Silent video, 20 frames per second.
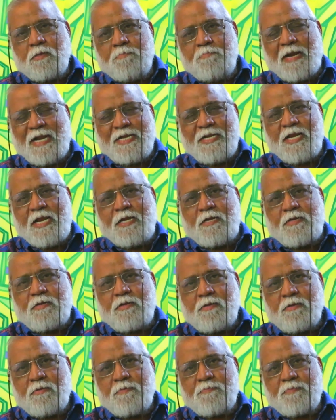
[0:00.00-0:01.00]
mandate.
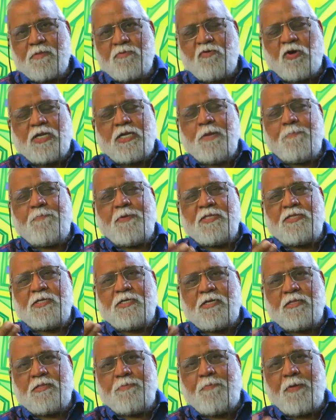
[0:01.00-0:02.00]

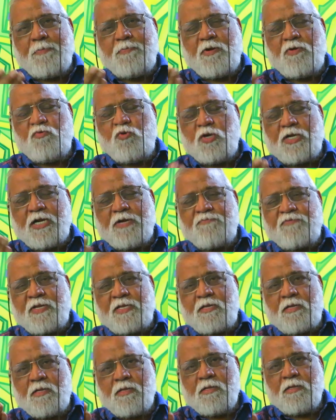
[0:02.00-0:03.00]
40% of the people have voted
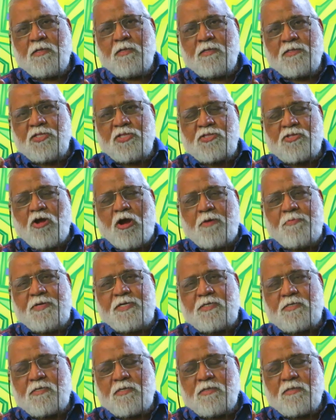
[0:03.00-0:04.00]
for this
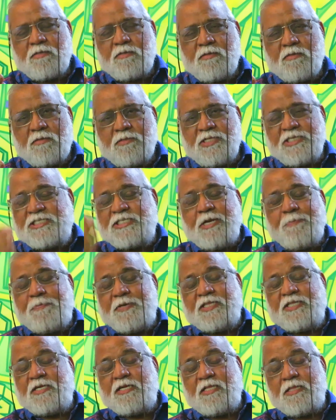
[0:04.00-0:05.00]
government.
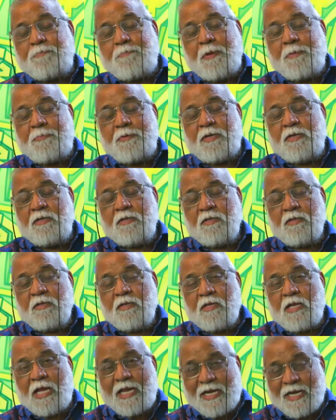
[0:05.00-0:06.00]
60% of the people
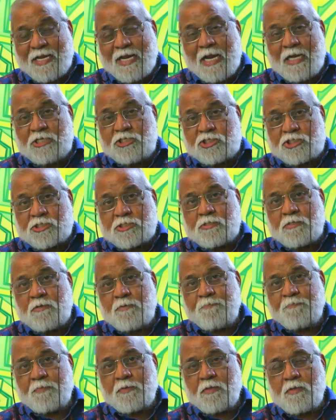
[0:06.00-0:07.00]
are against
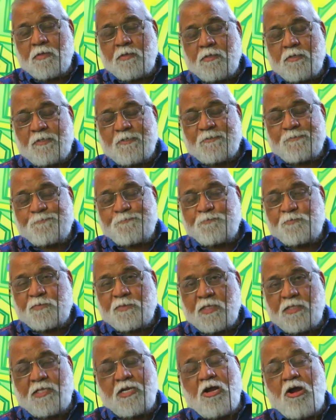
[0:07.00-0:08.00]

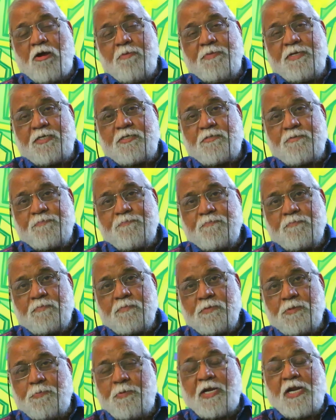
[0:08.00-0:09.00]
the government.
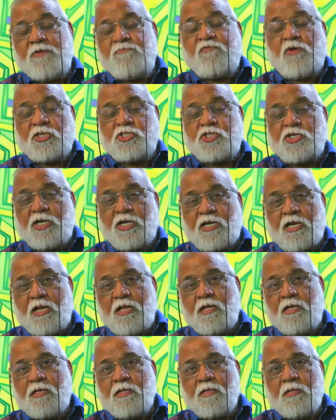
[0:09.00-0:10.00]
But
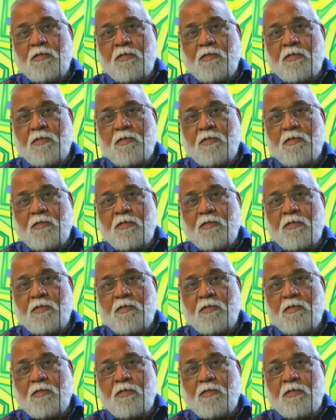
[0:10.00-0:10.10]
unfortunately,